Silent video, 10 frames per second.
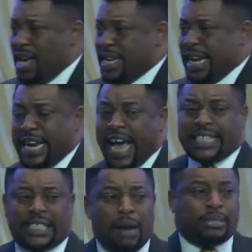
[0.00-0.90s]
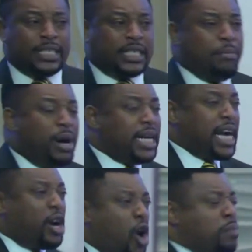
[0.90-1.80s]
The next time Sister
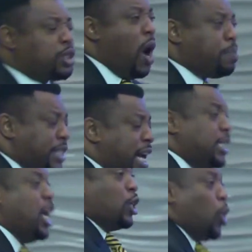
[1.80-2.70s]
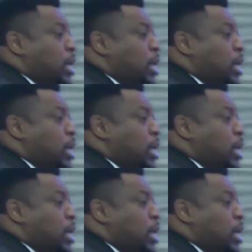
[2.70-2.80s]
Monica comes up stage to